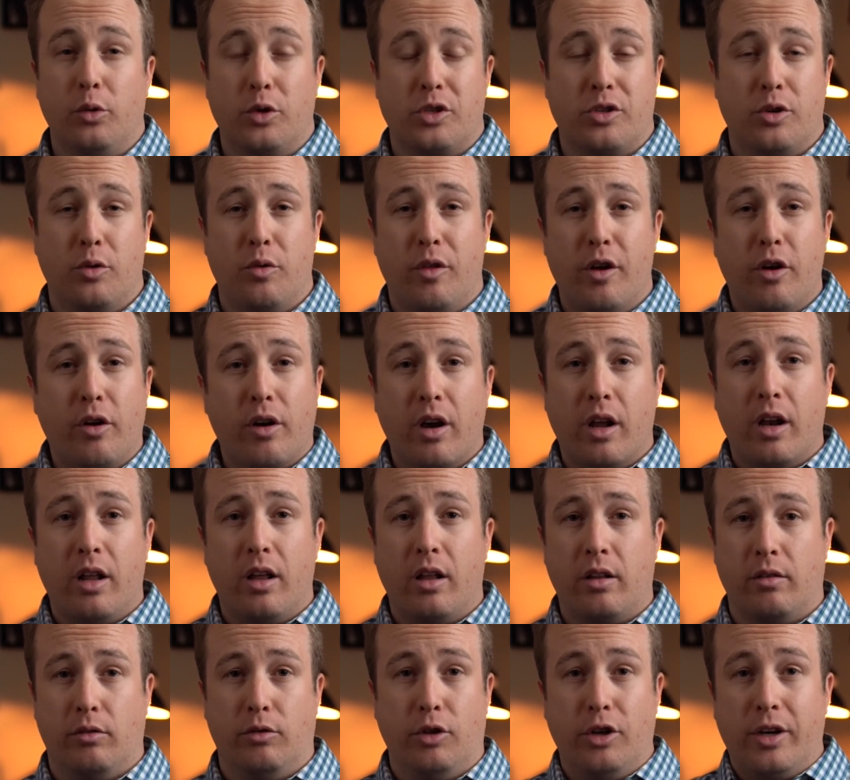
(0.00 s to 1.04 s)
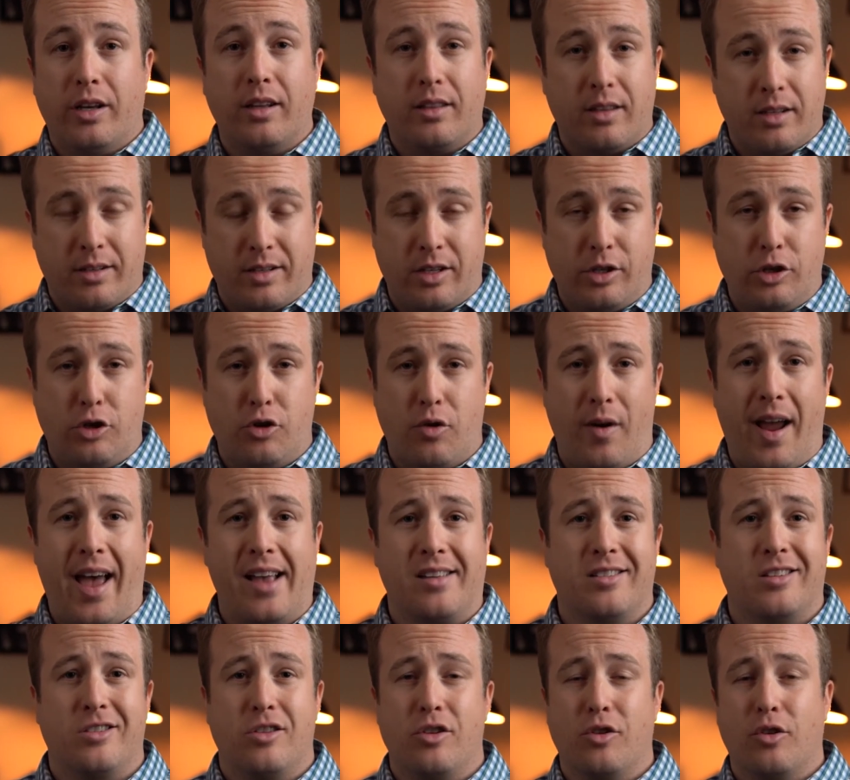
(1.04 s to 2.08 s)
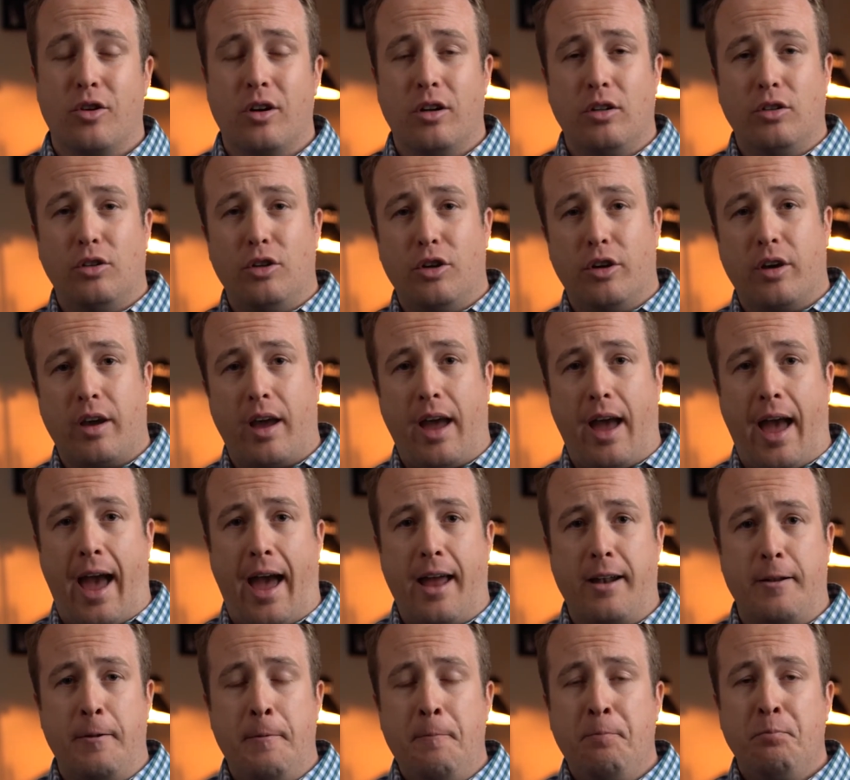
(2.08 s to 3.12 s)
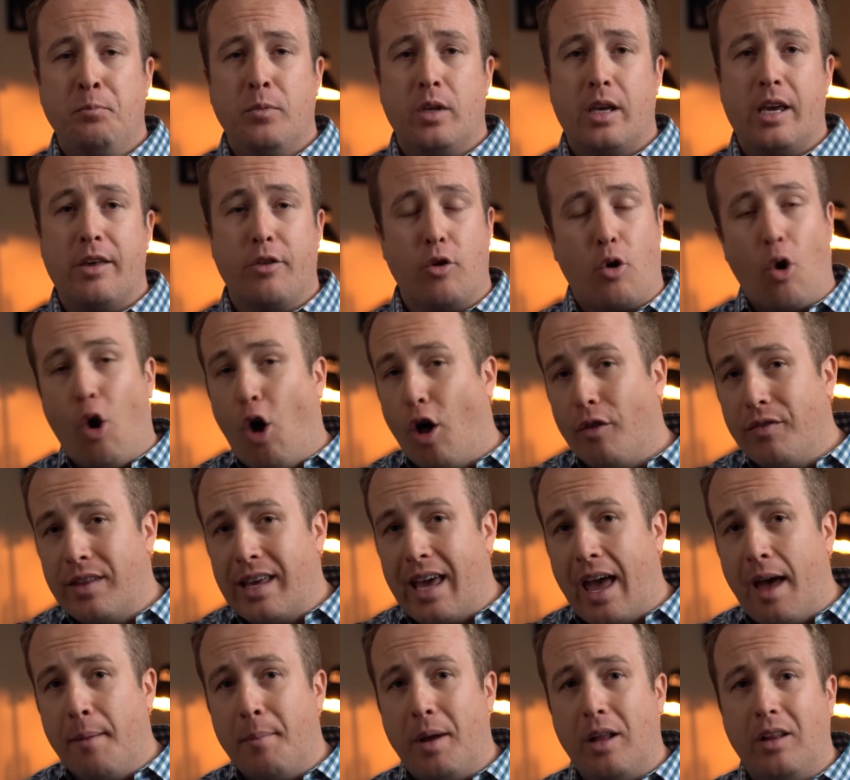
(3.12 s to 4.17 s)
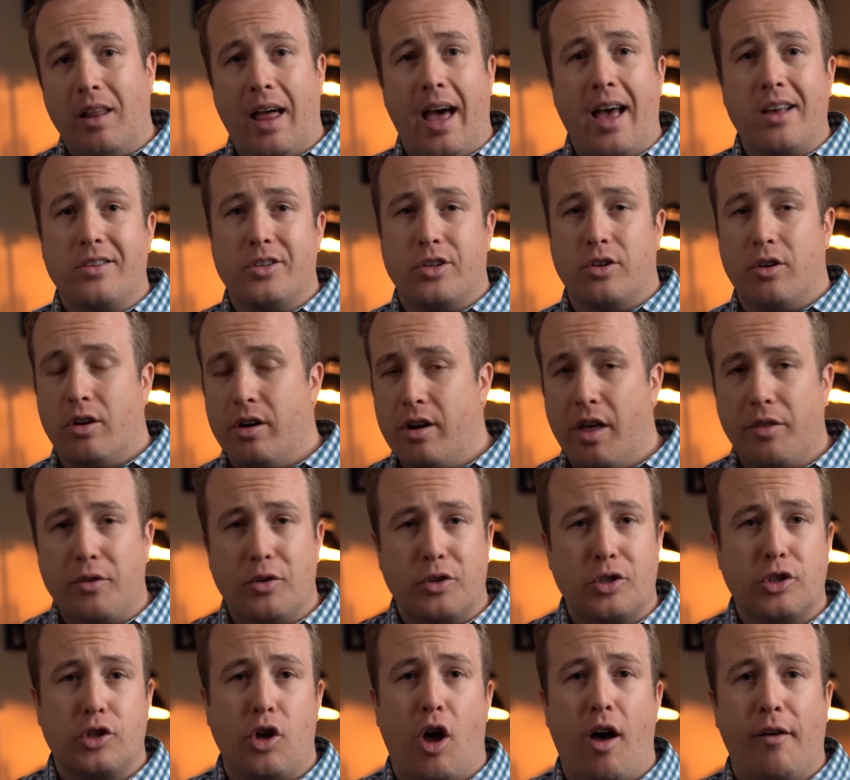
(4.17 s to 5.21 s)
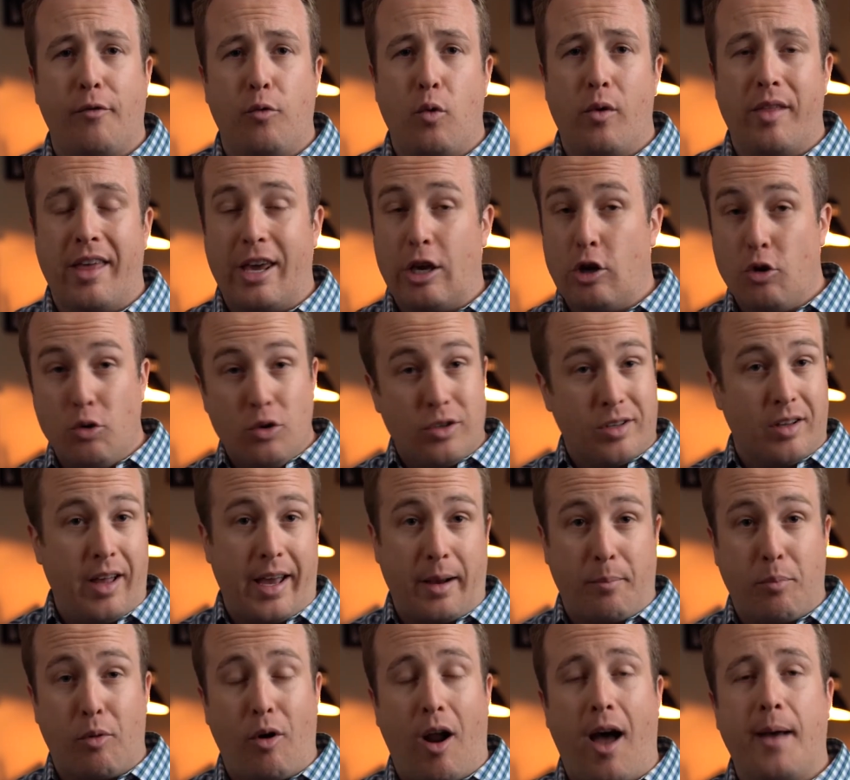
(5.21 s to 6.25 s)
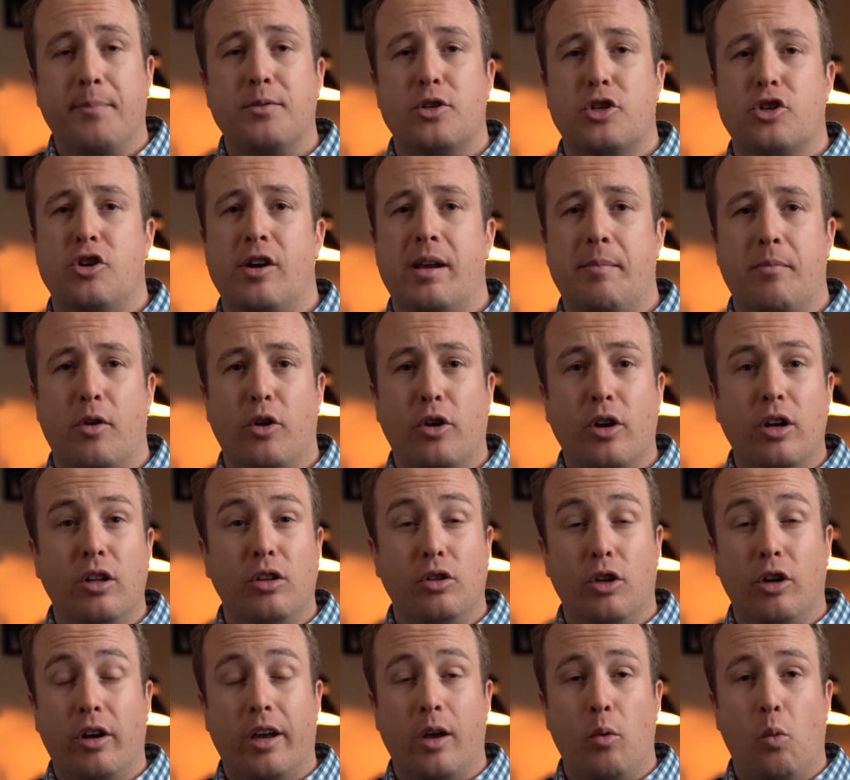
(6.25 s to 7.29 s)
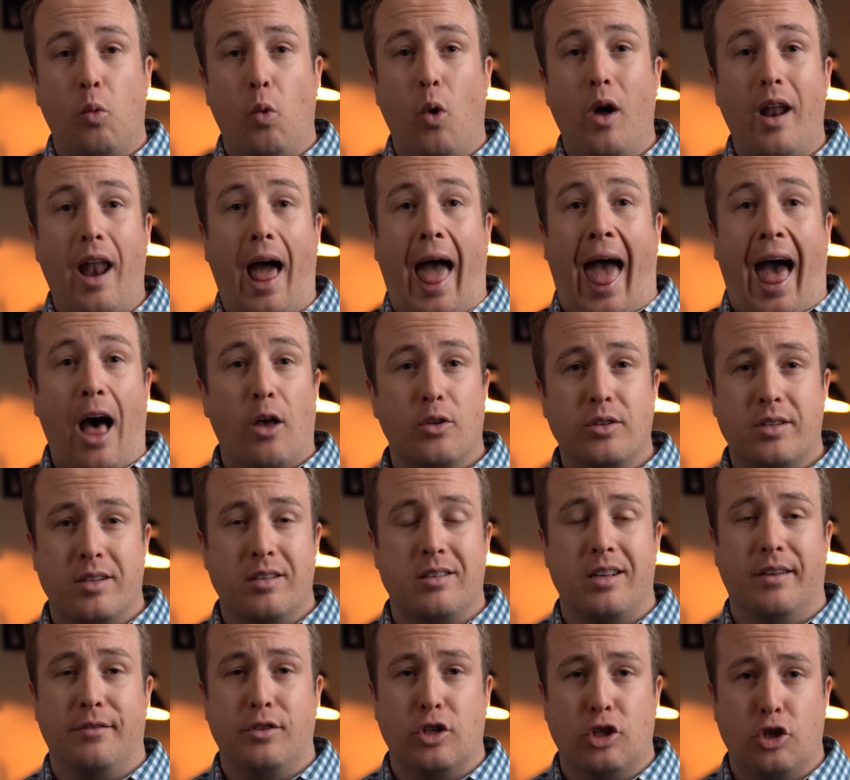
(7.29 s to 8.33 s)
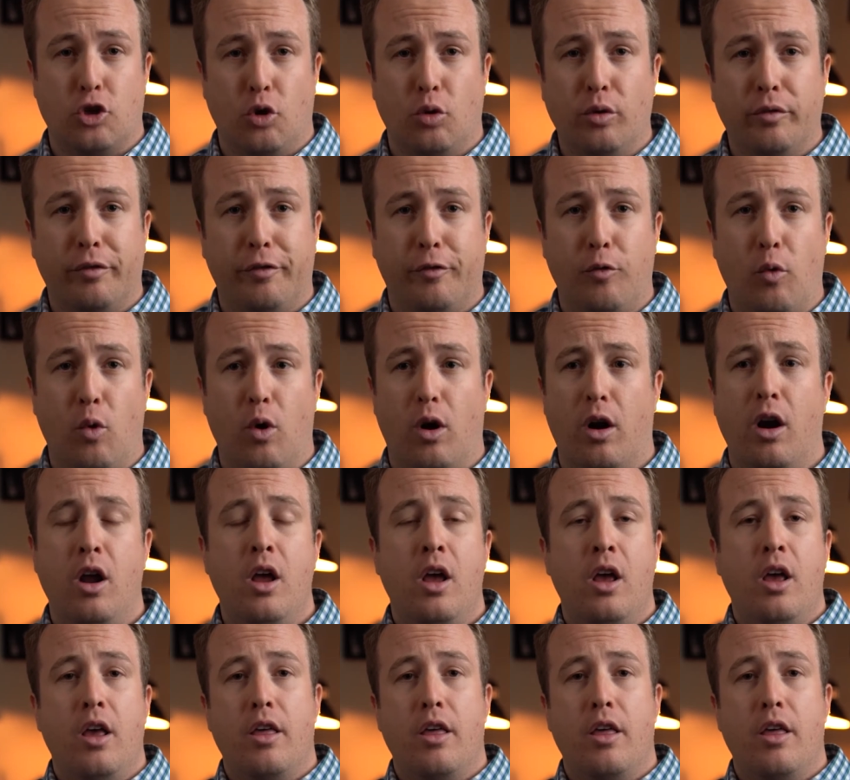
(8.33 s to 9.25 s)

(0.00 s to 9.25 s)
So they're gonna look at this address, they're gonna look at either on the MLS or another software they use like PropStream. They're gonna look at what houses have sold for.